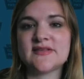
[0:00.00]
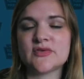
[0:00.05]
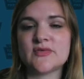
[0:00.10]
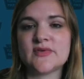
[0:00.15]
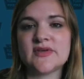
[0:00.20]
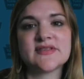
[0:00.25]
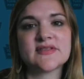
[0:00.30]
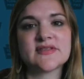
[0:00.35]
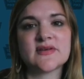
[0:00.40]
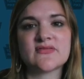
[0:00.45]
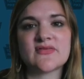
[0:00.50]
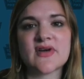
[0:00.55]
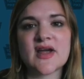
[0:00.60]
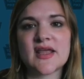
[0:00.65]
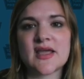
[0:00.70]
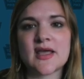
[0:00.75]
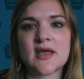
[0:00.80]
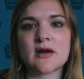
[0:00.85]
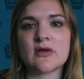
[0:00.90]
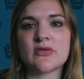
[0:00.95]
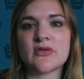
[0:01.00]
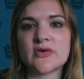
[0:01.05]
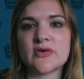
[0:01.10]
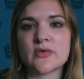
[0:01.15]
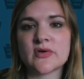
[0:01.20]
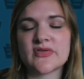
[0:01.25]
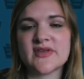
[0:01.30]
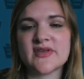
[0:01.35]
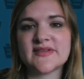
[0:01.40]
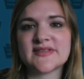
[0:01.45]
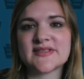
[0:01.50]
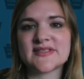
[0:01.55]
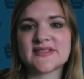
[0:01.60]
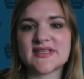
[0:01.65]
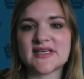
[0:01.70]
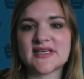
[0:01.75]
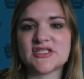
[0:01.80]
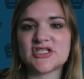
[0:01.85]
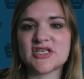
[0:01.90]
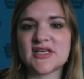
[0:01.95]
so east of Reading and on the northeast
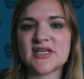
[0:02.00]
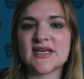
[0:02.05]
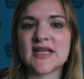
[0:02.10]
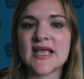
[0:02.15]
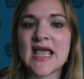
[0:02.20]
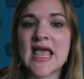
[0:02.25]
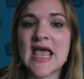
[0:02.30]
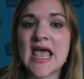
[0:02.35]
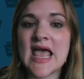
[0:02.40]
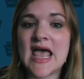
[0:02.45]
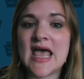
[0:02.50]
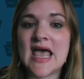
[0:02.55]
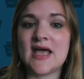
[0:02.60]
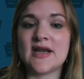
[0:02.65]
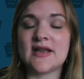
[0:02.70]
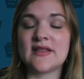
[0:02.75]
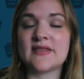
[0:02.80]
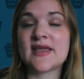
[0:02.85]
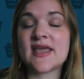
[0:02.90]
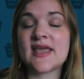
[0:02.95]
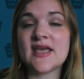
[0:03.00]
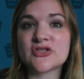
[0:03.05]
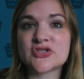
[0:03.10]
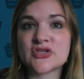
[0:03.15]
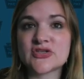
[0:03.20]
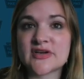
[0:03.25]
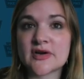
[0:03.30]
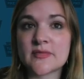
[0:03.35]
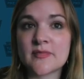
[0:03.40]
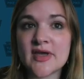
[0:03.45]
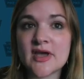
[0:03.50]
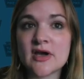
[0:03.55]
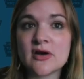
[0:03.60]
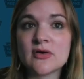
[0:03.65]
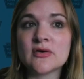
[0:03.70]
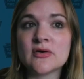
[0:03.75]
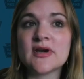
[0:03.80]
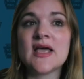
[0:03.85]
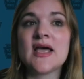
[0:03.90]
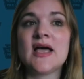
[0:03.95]
extension. And the gantries are
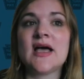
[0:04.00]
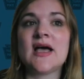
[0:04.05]
built.